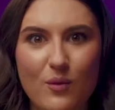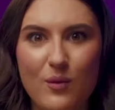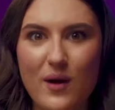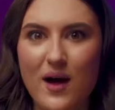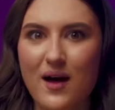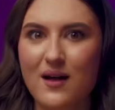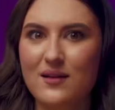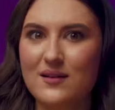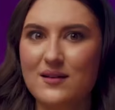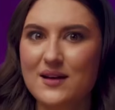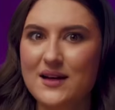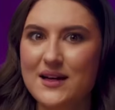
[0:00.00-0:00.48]

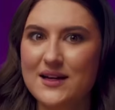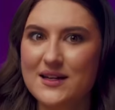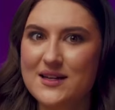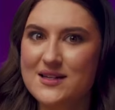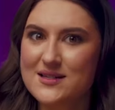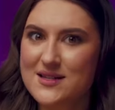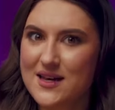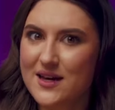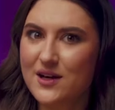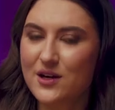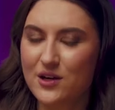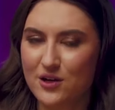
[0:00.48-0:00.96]
Well, it
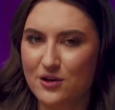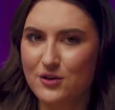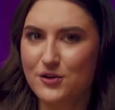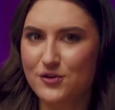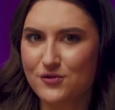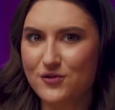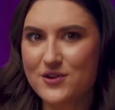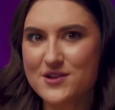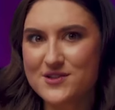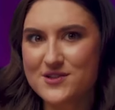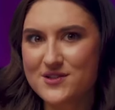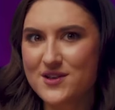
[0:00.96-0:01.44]
is a
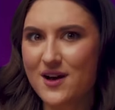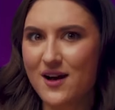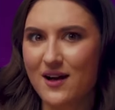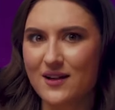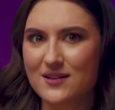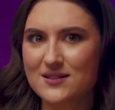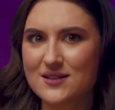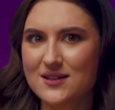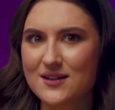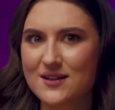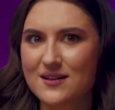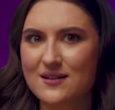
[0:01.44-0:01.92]
good
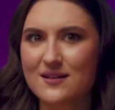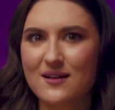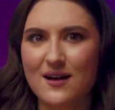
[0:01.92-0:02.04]
result.